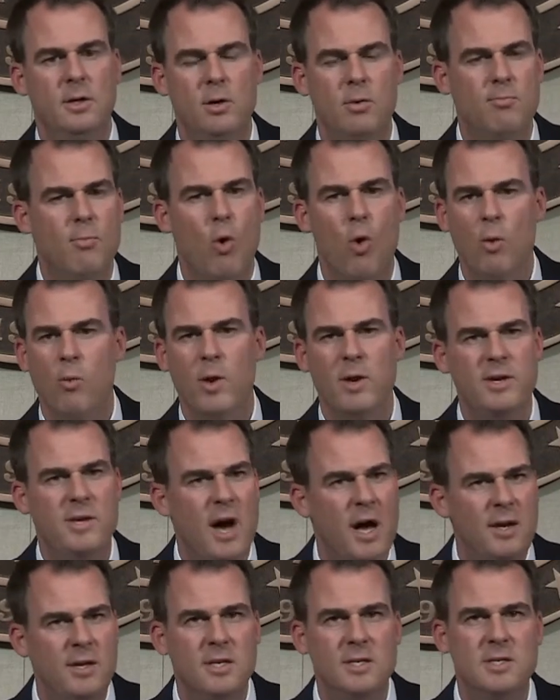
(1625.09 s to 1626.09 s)
more
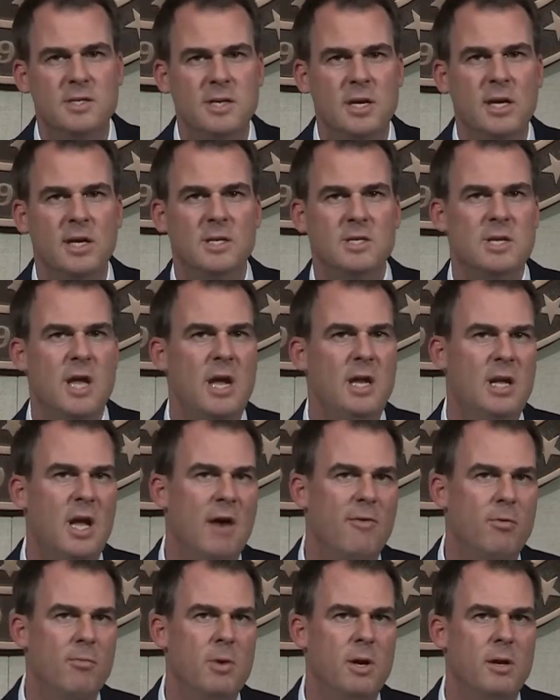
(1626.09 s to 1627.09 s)
redundancy in state
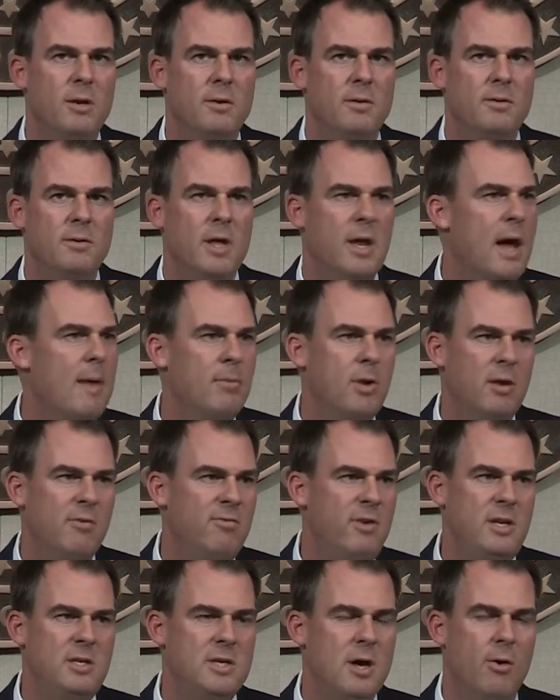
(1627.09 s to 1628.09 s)
government, then I'm going
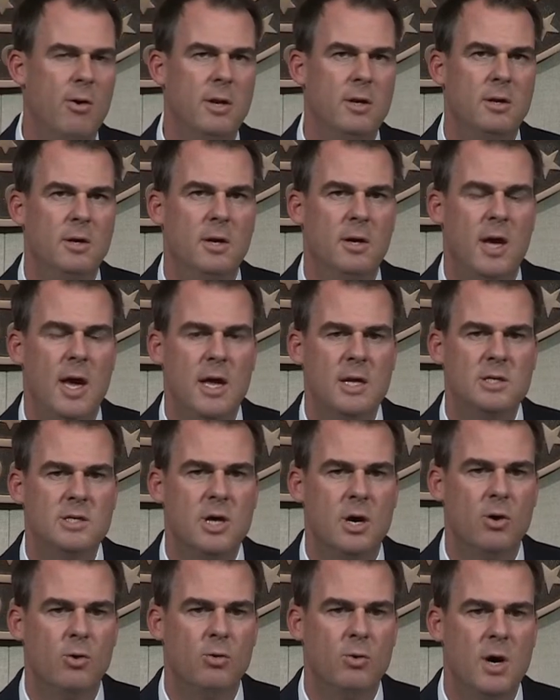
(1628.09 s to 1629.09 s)
to veto it. And
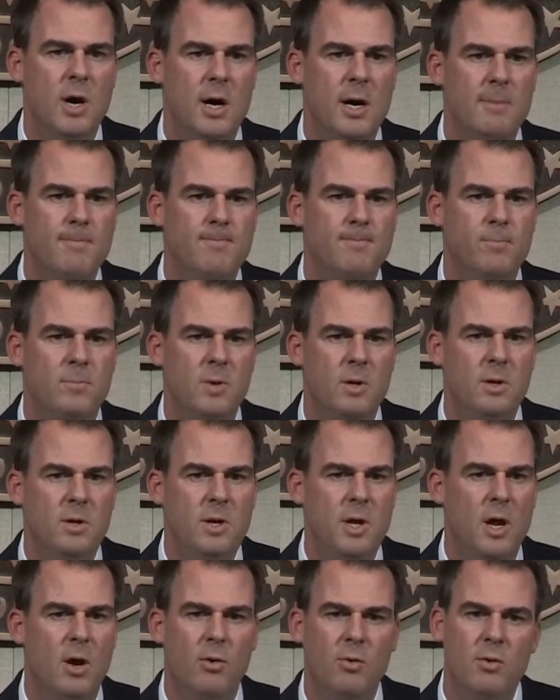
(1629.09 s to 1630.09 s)
so,
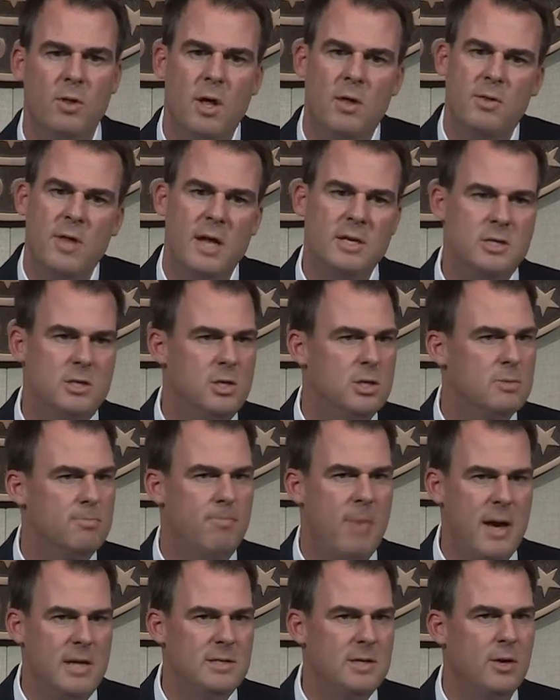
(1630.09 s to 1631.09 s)
that's
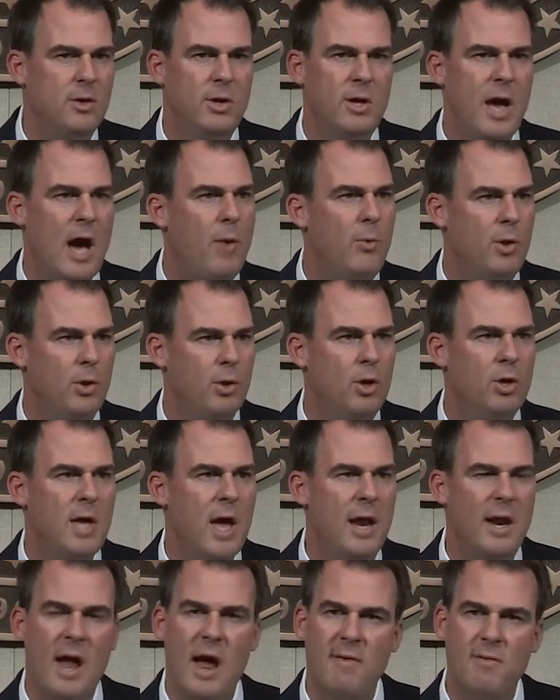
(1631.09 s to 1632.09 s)
just basically how we look
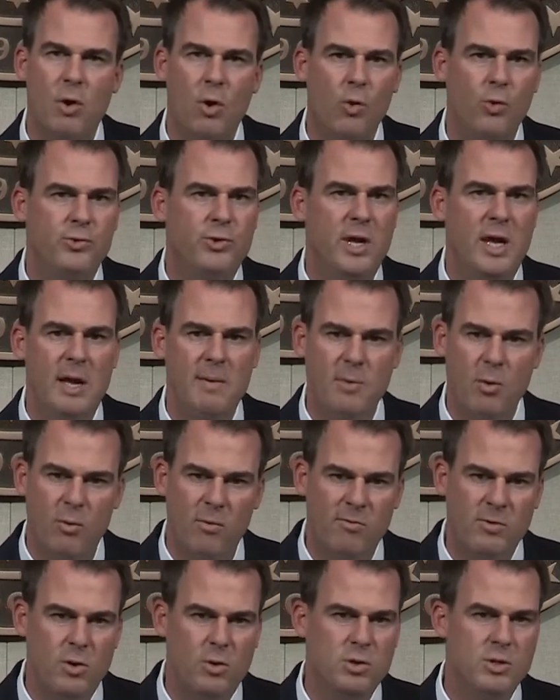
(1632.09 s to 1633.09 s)
at it. I have a whole team that
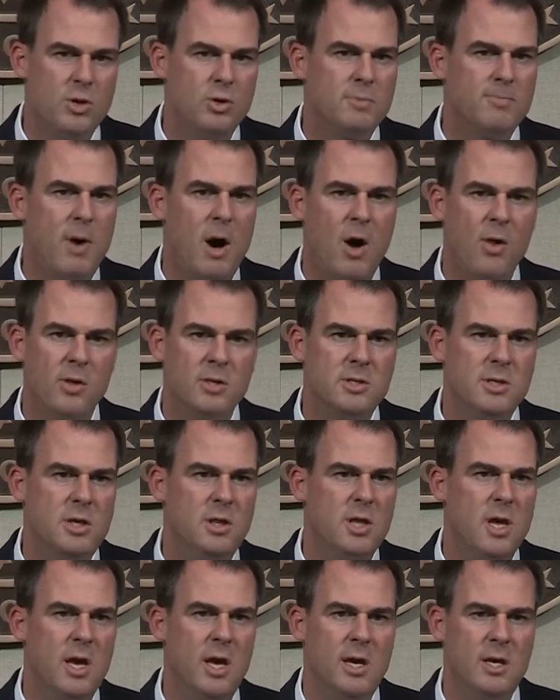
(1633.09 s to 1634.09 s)
reviews those policy
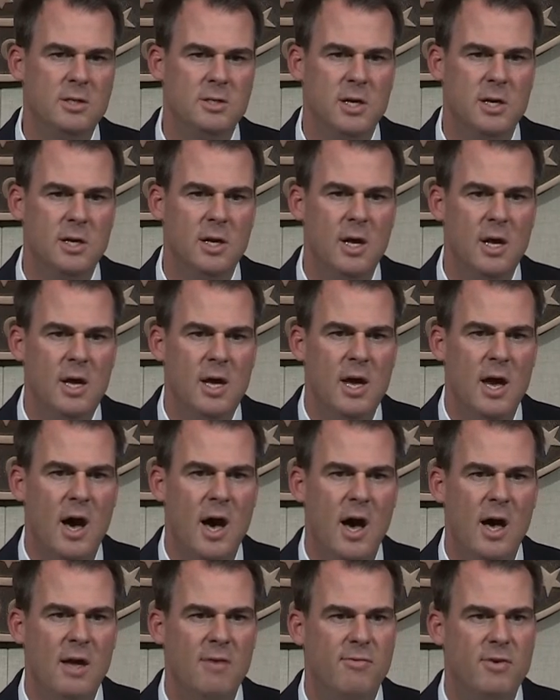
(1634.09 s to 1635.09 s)
things, and
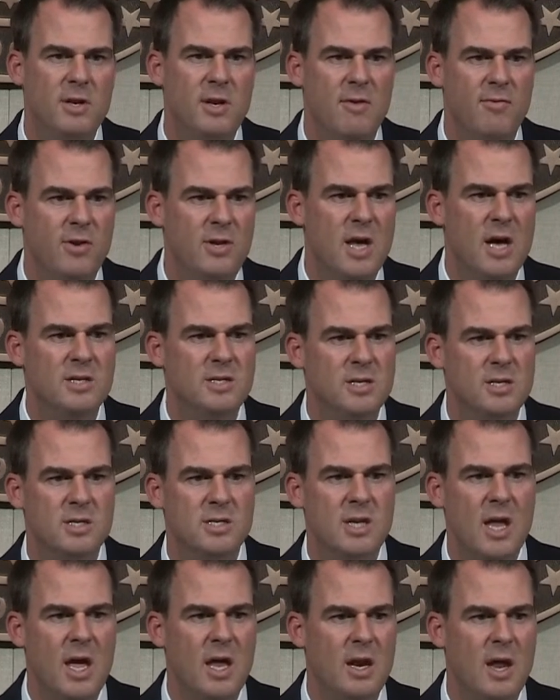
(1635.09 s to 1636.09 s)
if it doesn't
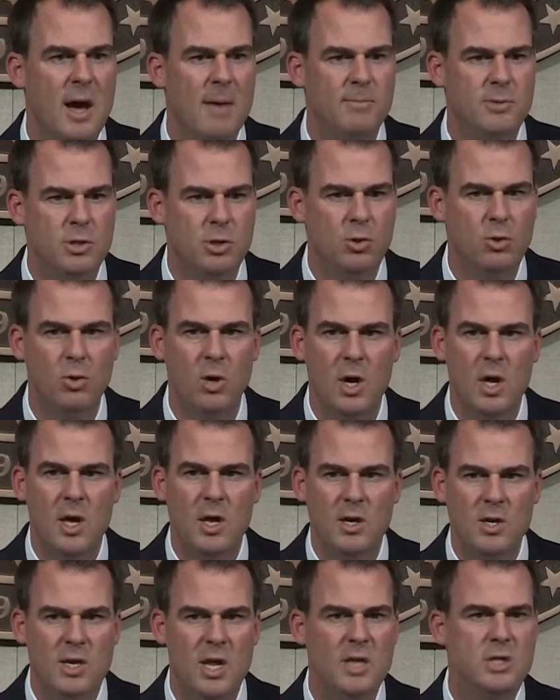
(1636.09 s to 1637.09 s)
stand up to
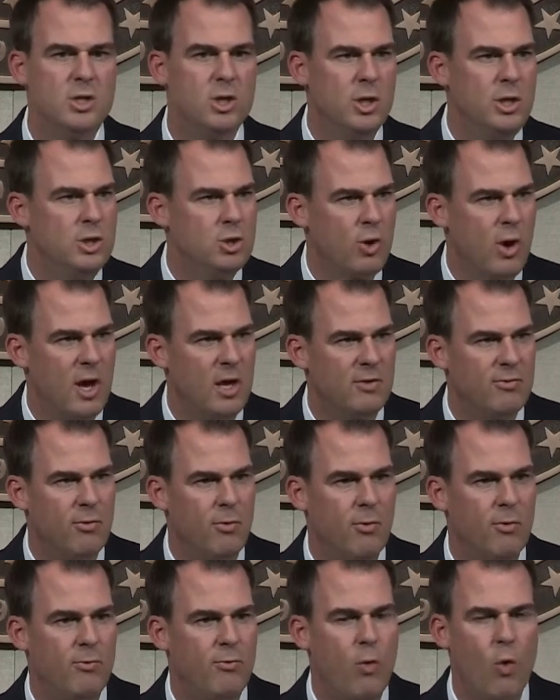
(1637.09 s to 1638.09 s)
digitally
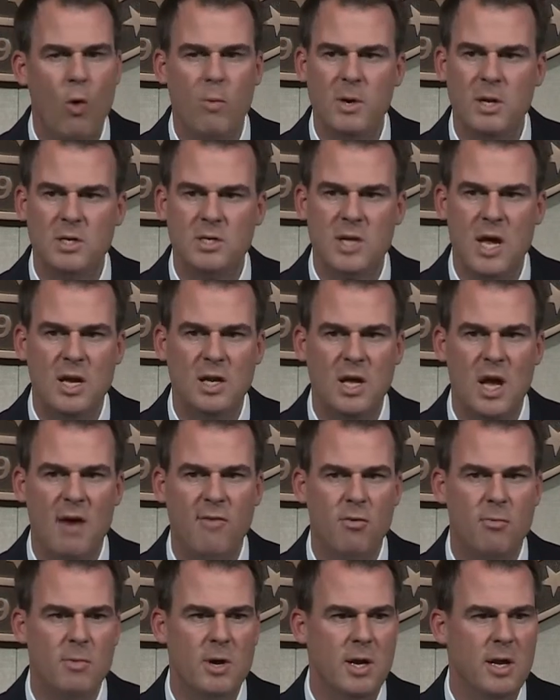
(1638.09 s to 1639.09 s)
transforming state
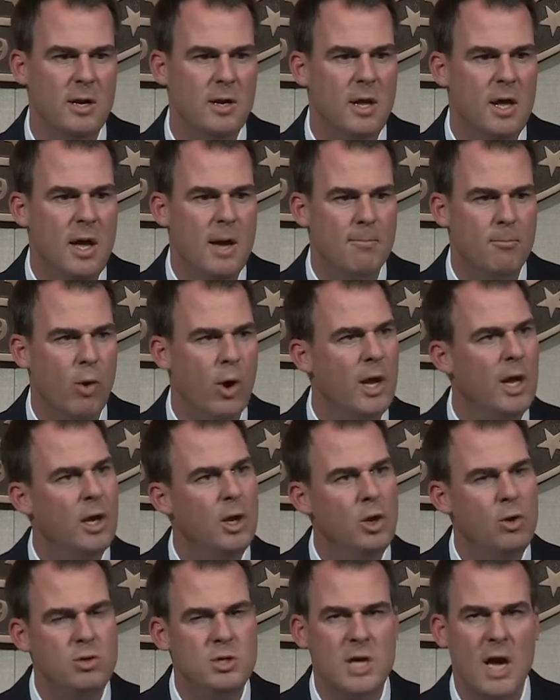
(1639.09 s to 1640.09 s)
government and
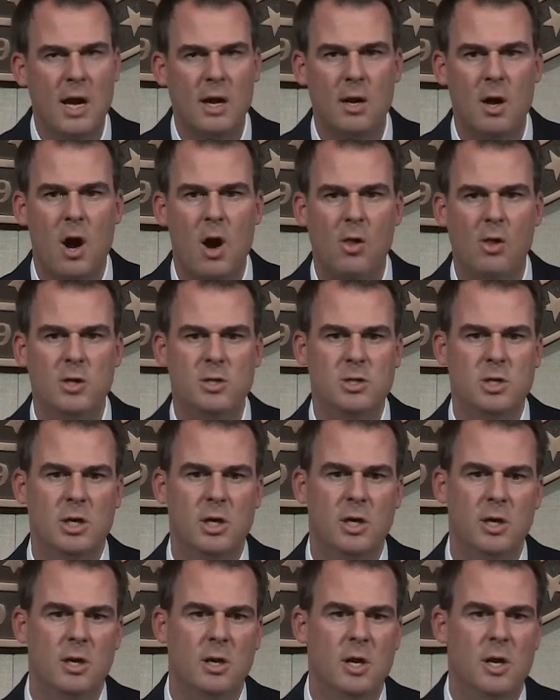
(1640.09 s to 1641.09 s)
bringing new
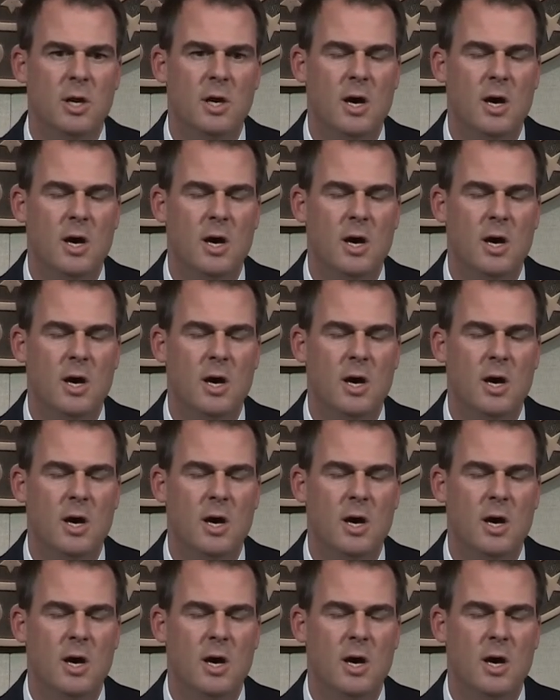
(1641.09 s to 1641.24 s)
technology and